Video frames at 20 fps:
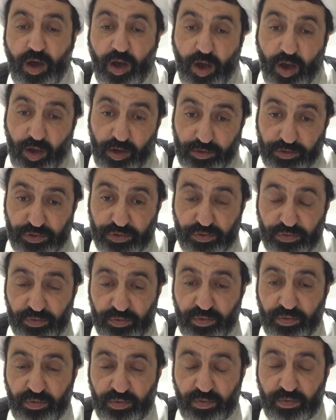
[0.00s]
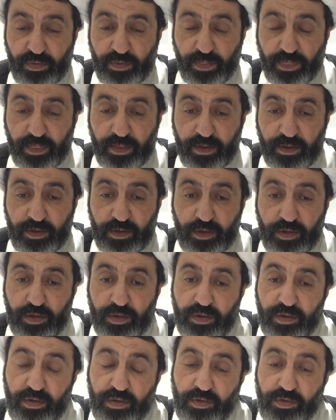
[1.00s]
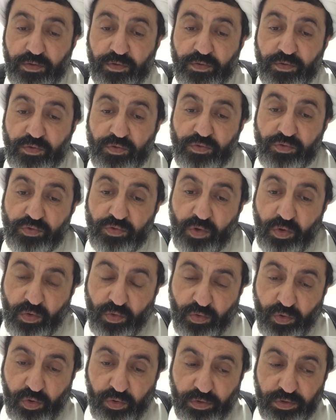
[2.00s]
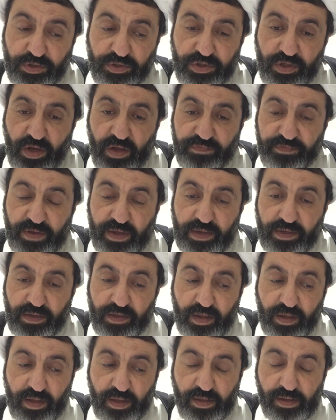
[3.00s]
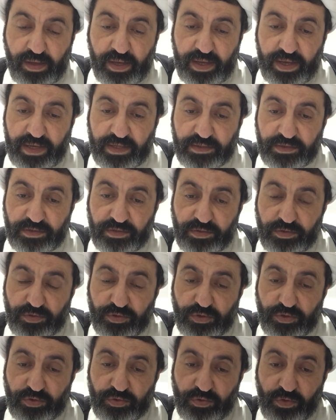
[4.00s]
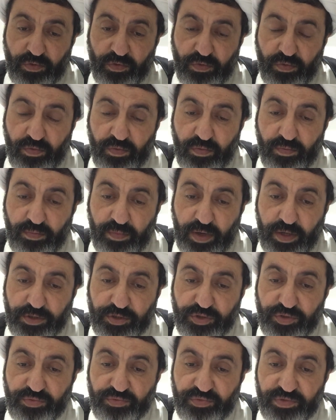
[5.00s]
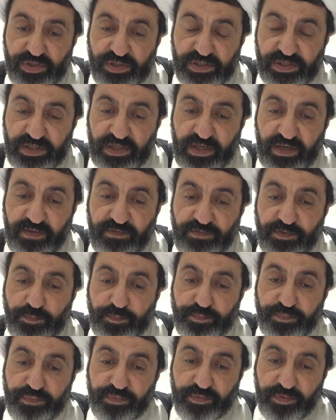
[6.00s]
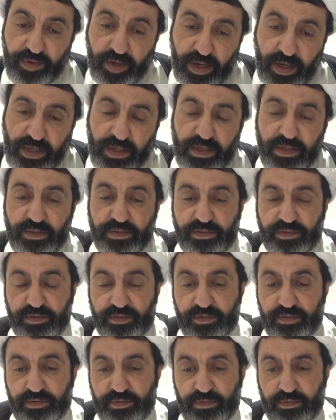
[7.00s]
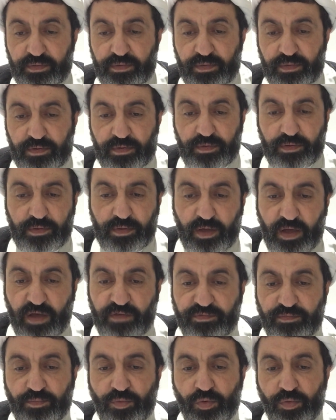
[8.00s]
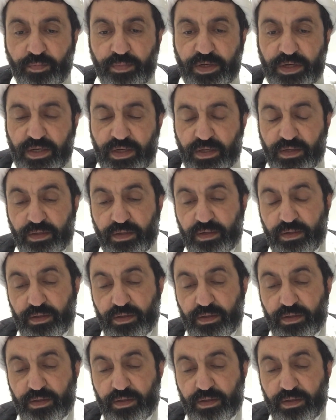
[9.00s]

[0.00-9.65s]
Also, no Hujjah of Allah has so much received prayer of mu'mineen.